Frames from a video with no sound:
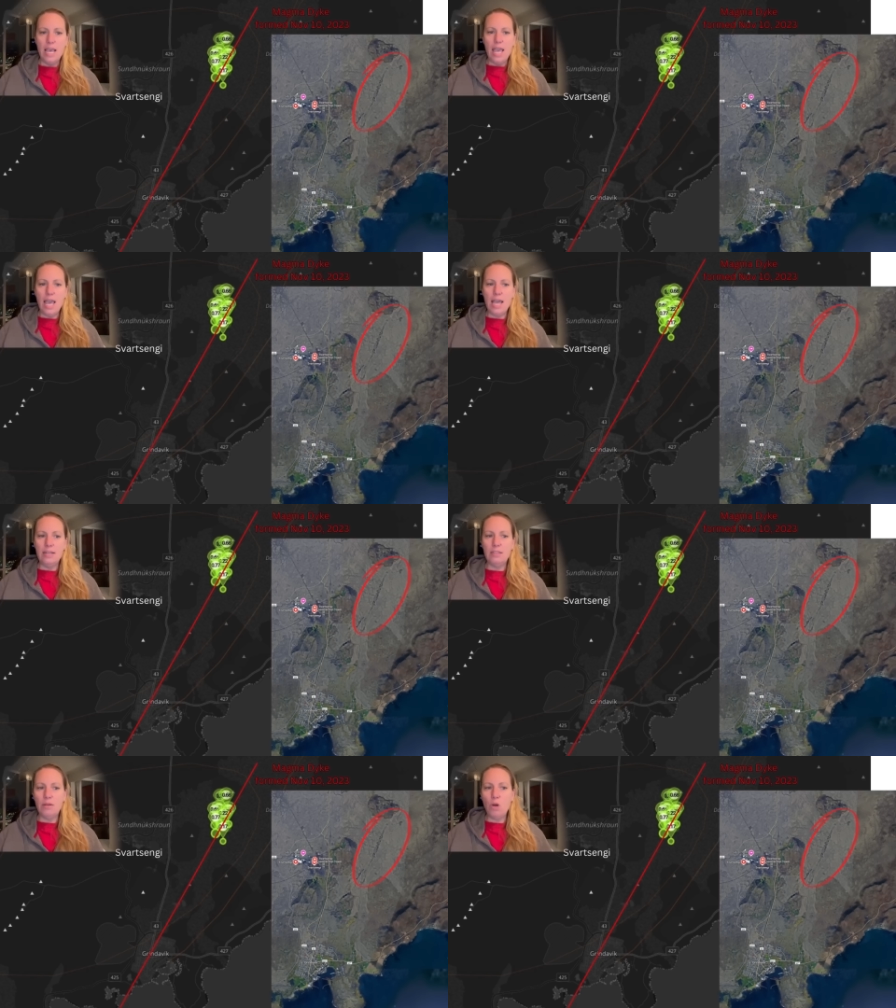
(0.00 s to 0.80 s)

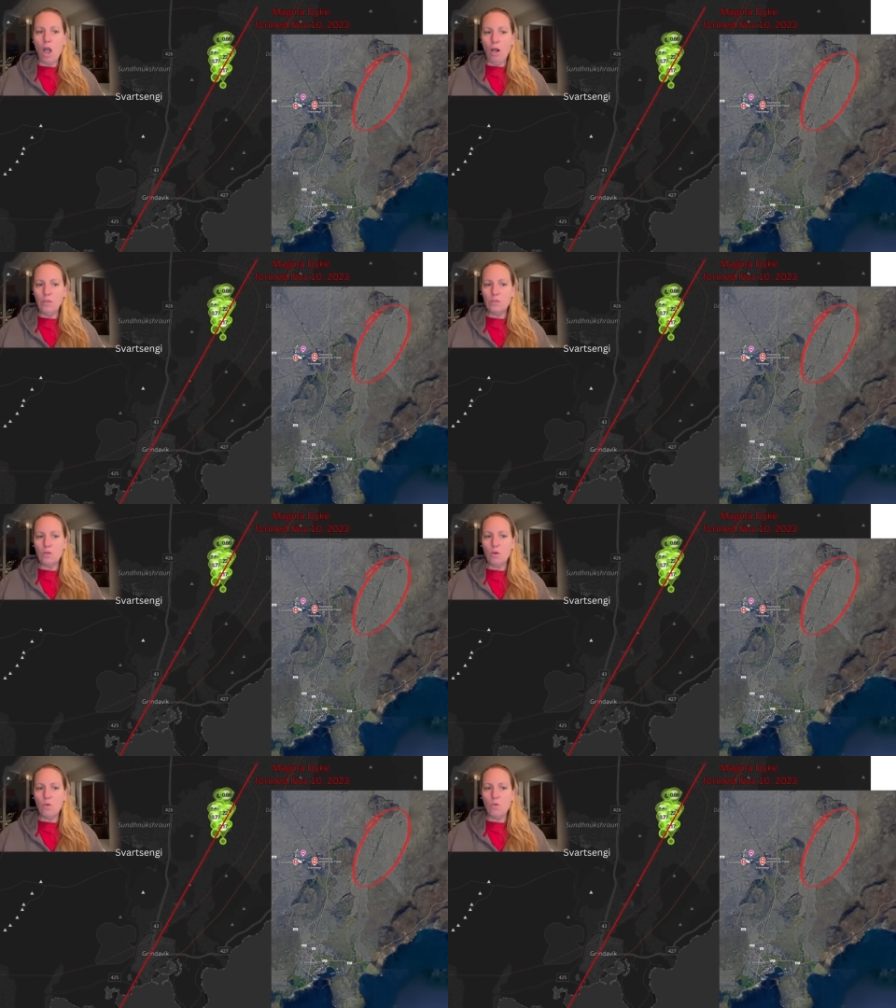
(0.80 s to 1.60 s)
And there were
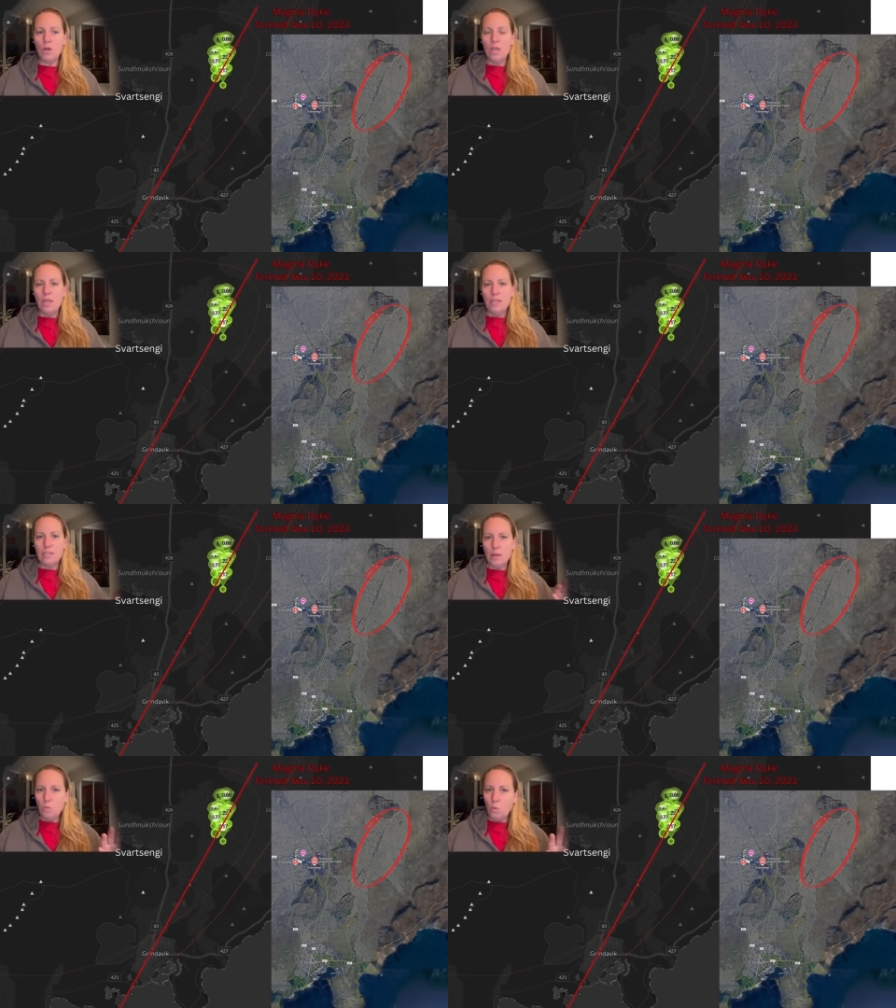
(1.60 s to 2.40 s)
also
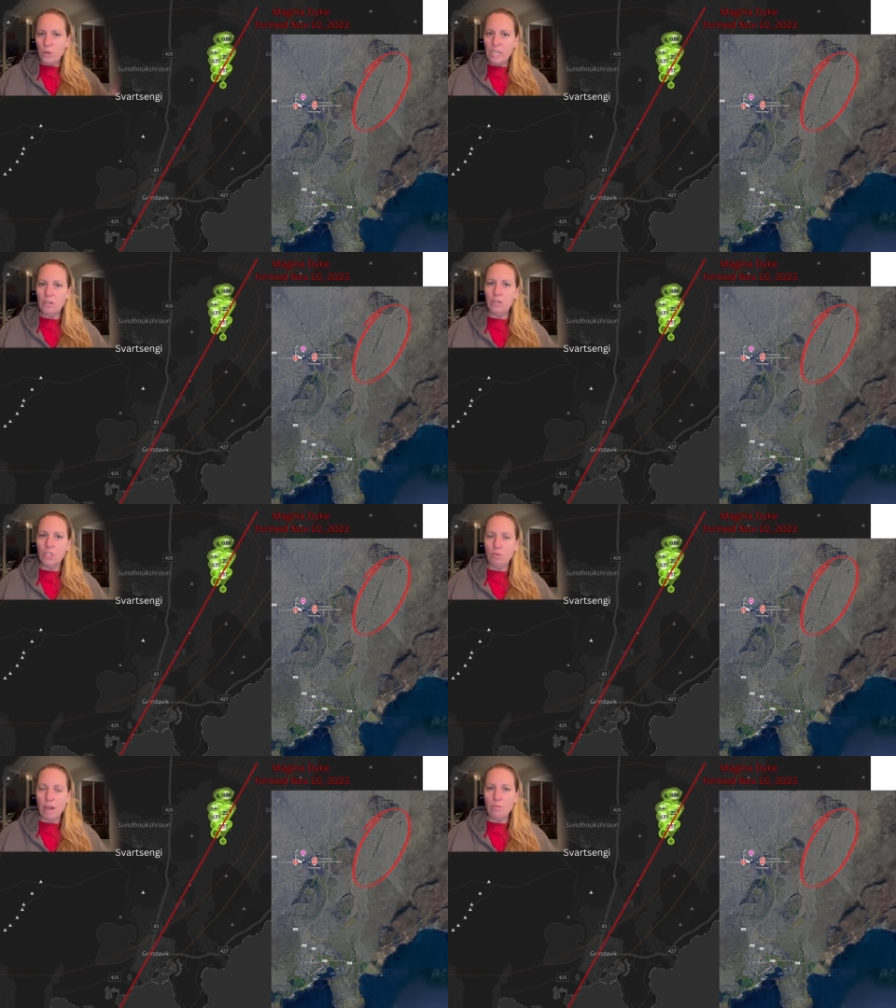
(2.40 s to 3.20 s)
some weaker
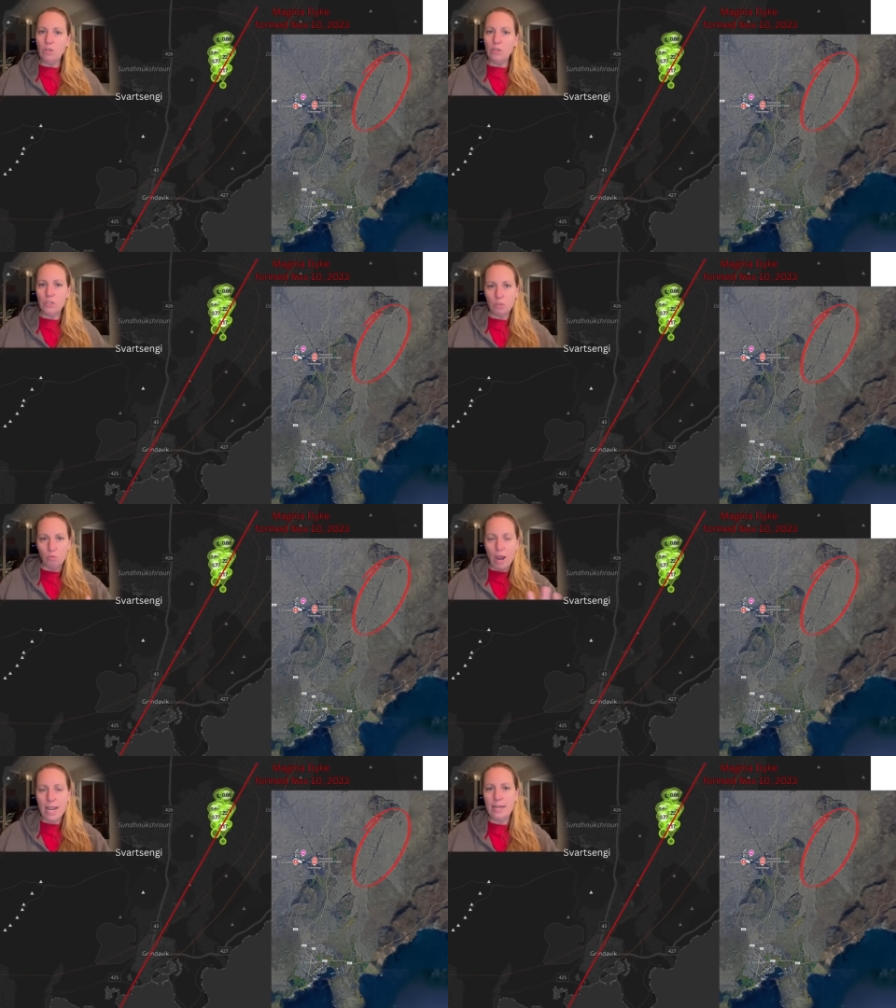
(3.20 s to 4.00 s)
tremors
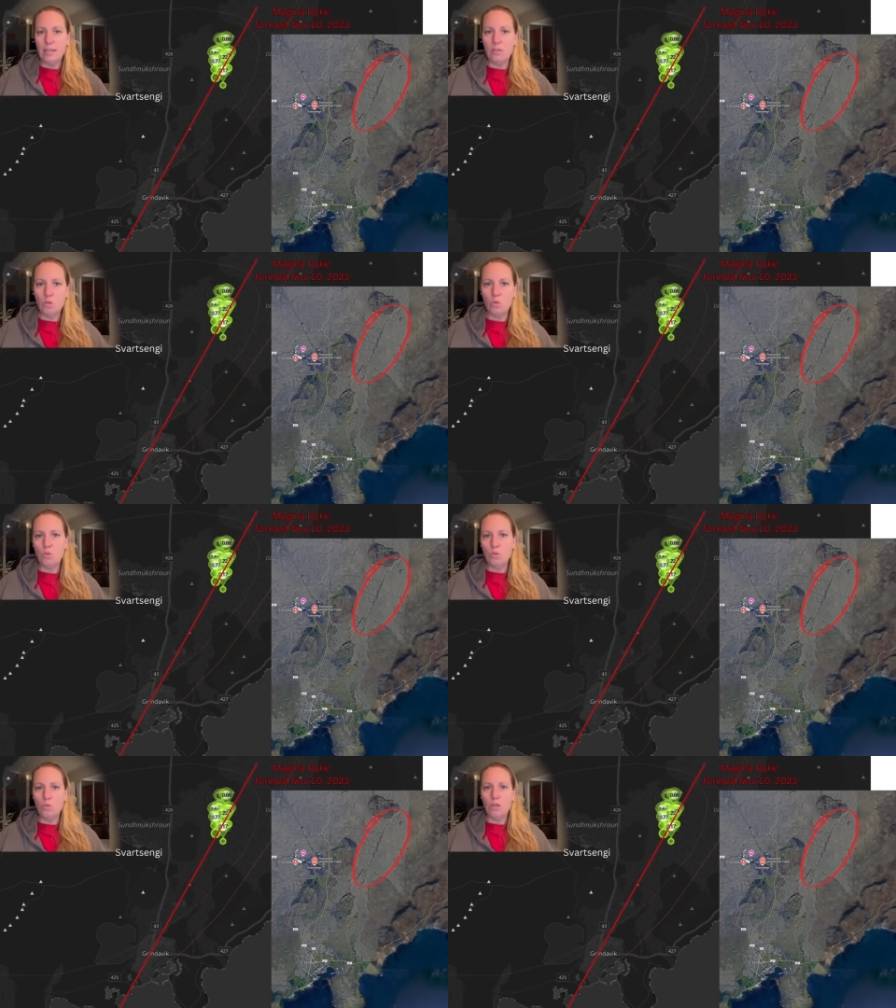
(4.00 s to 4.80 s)
right at the
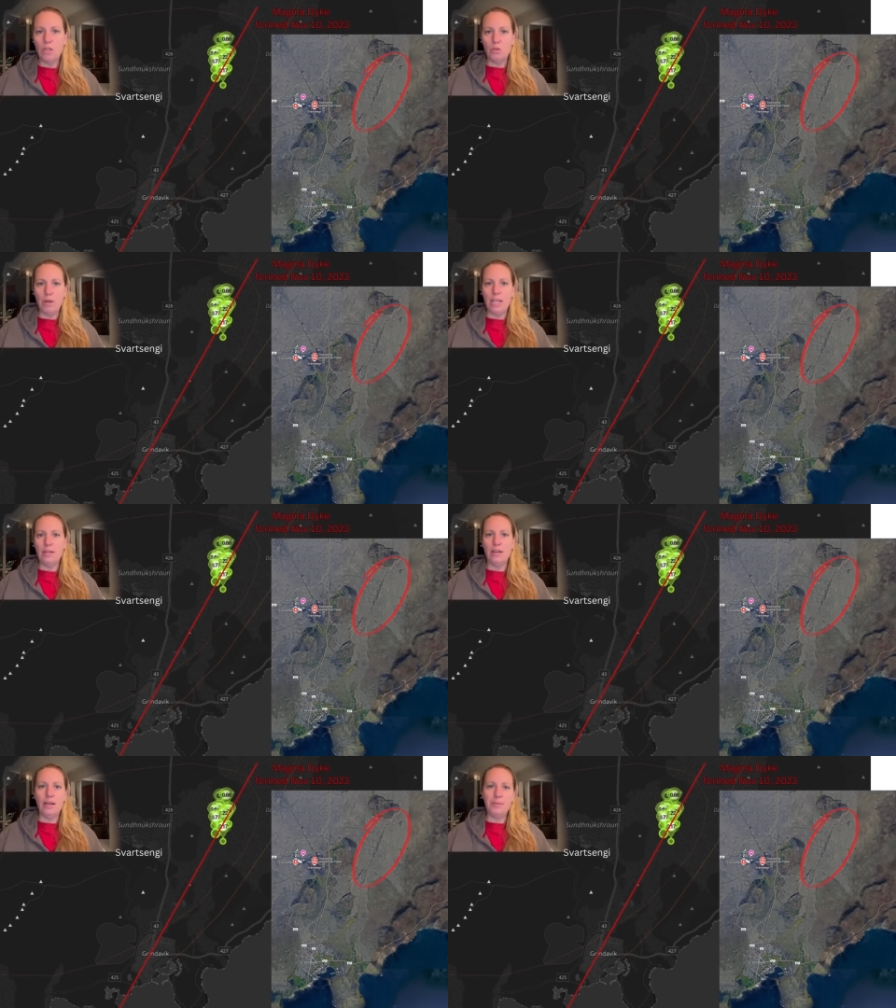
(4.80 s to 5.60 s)
Sundhnúka
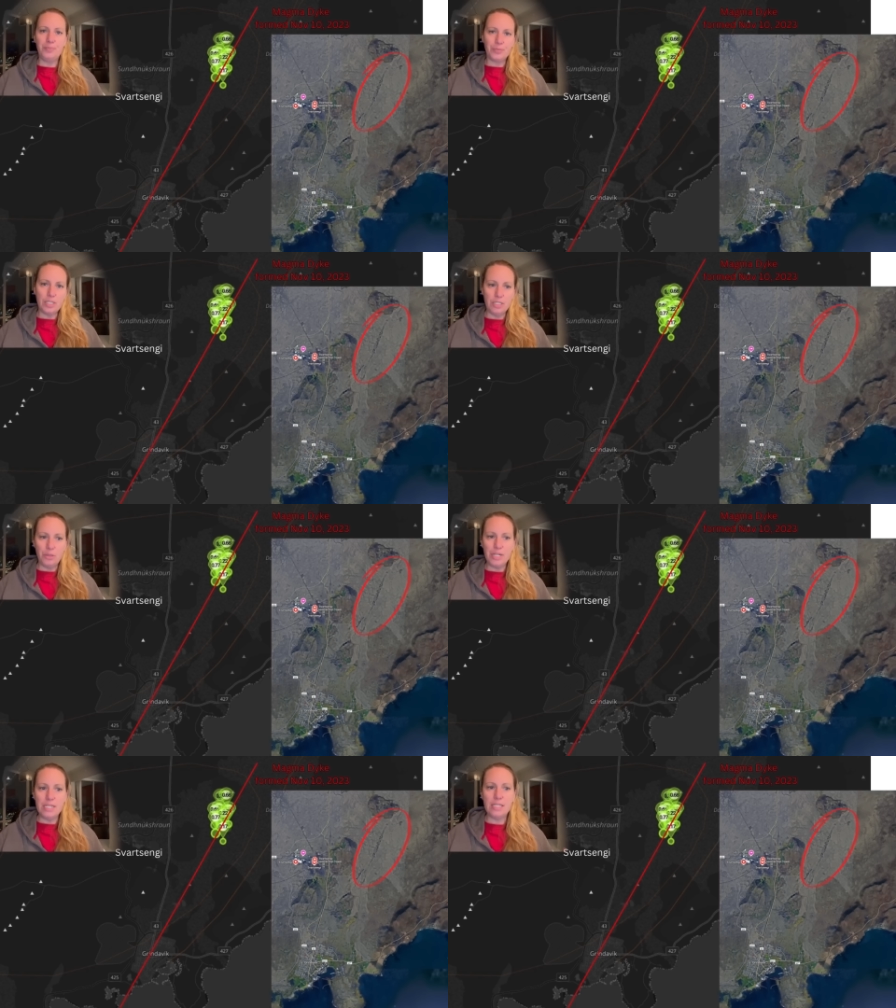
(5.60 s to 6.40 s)
crater
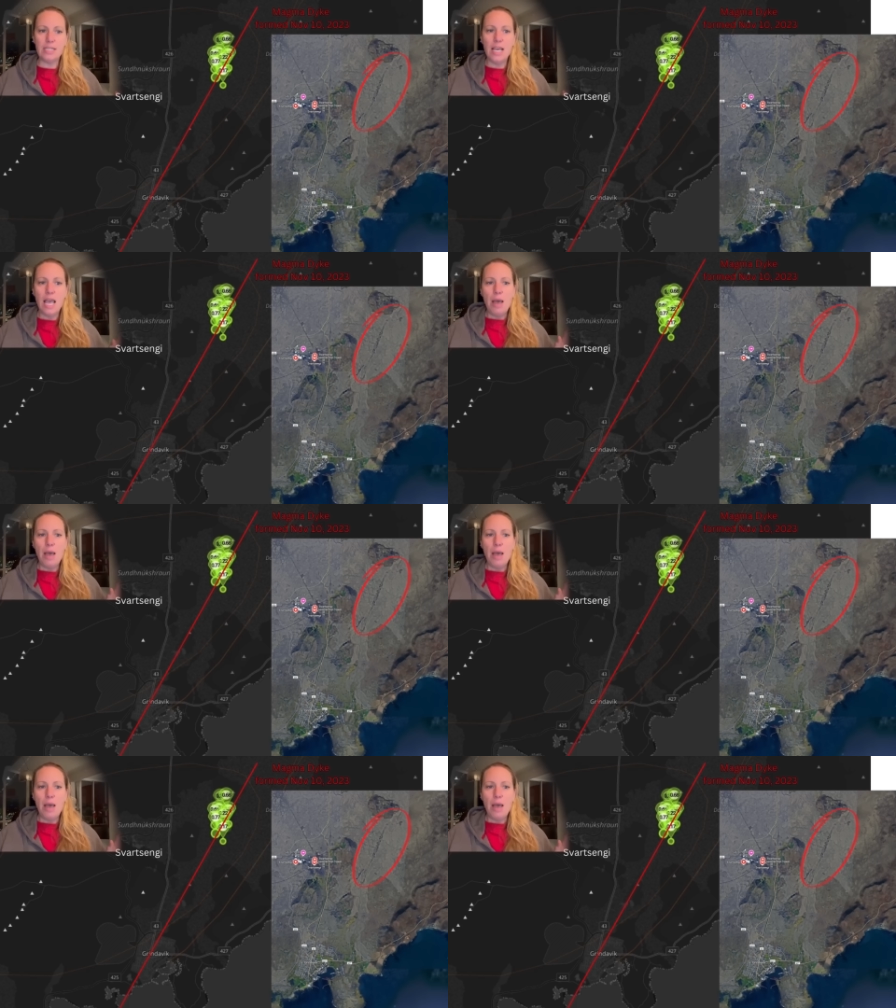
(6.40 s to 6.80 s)
series,